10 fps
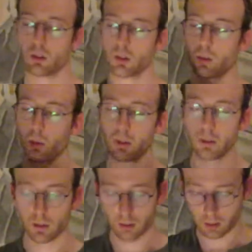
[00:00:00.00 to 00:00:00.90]
the
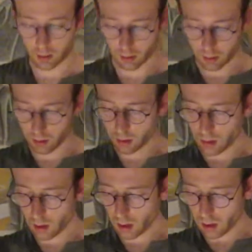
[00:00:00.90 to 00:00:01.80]
want.
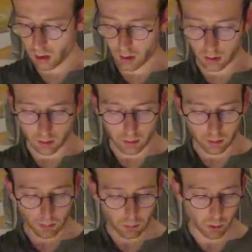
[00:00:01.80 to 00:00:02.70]
I
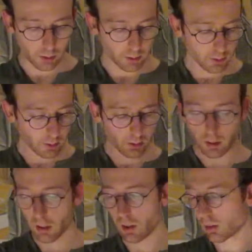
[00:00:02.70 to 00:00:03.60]
want
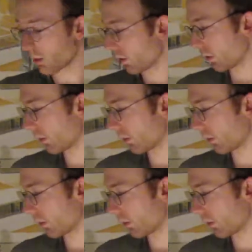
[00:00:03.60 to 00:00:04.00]
it.